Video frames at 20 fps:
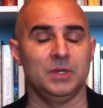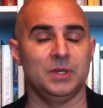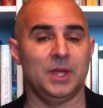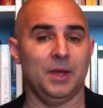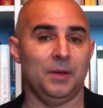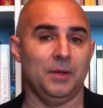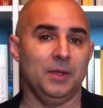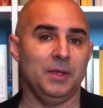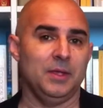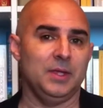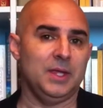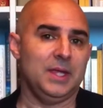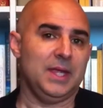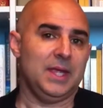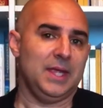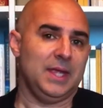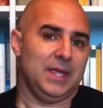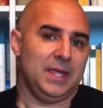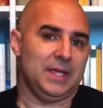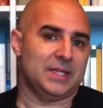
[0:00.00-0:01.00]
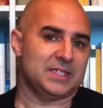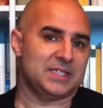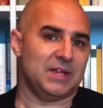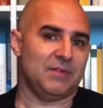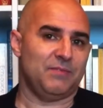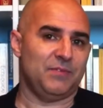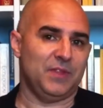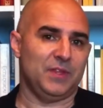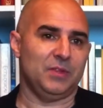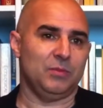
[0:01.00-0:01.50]
Now, it's
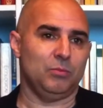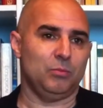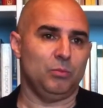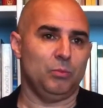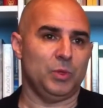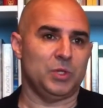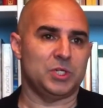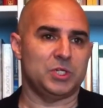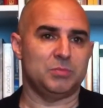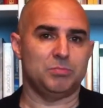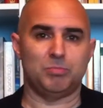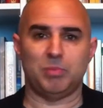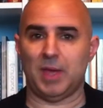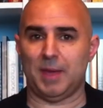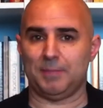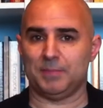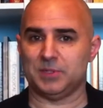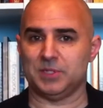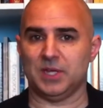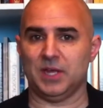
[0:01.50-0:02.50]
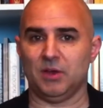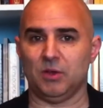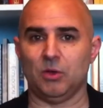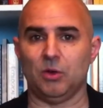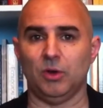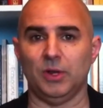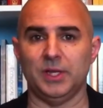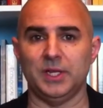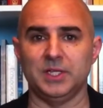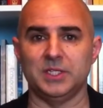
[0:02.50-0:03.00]
something which perhaps our
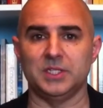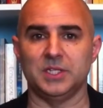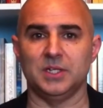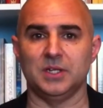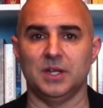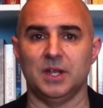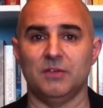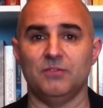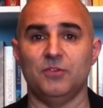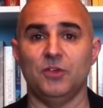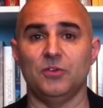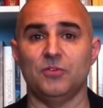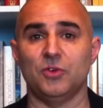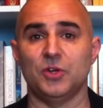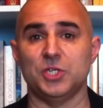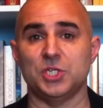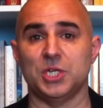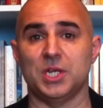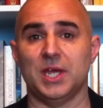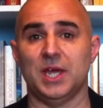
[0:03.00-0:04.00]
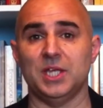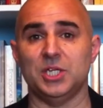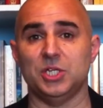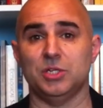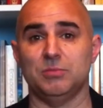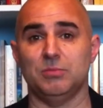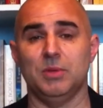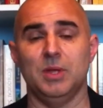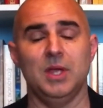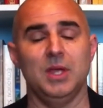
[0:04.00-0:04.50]
colleagues in further
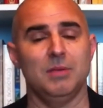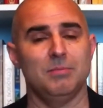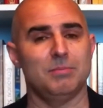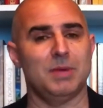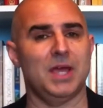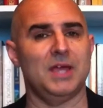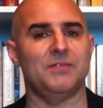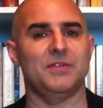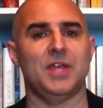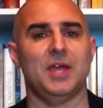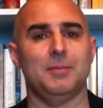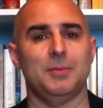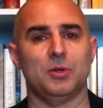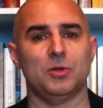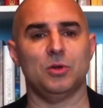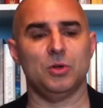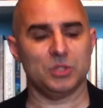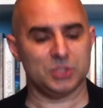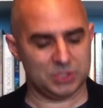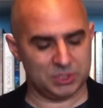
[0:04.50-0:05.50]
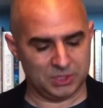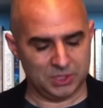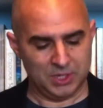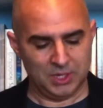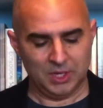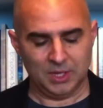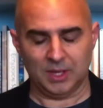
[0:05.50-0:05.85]
education may have come across.